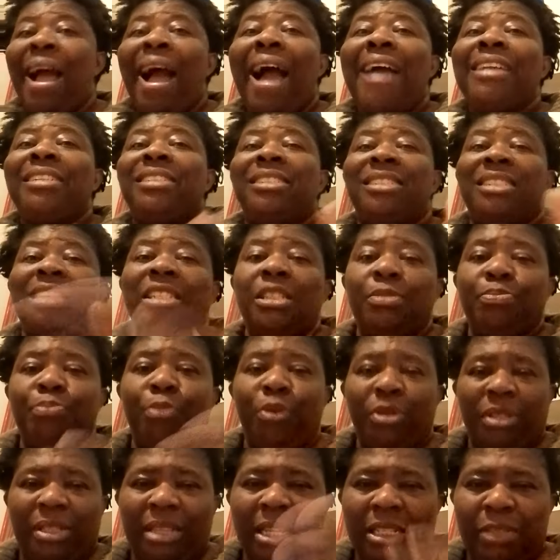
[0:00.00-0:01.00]
I cease
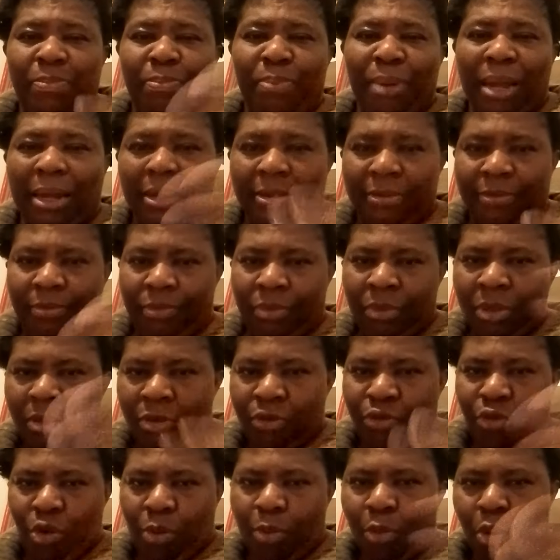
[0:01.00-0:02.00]
possess back
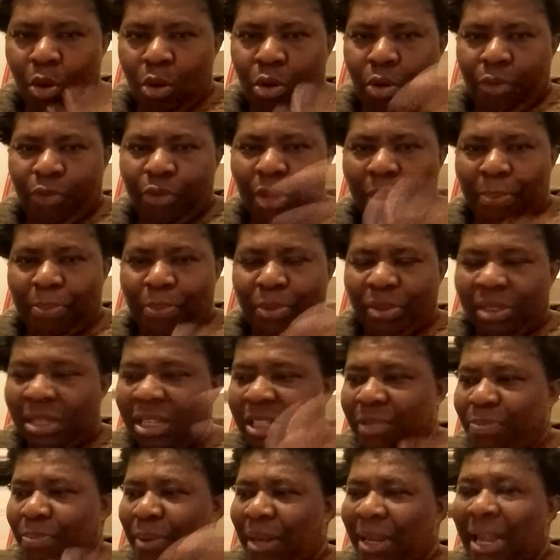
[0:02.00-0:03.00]
from all of you. I
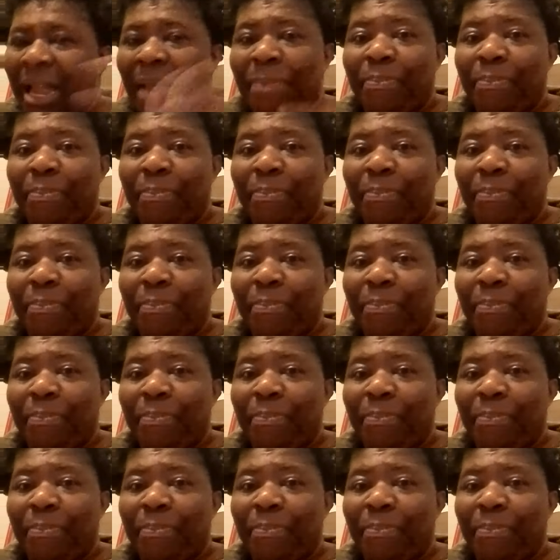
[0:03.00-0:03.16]
possess back.